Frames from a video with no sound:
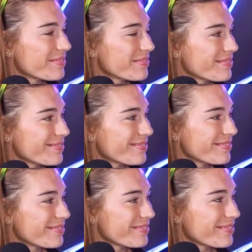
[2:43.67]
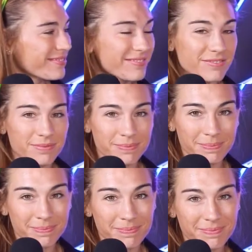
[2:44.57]

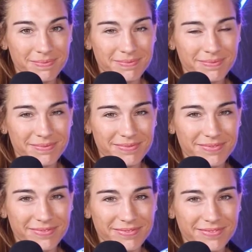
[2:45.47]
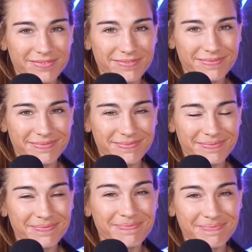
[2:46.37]

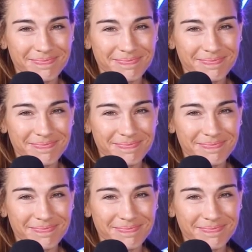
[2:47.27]
(not speaking)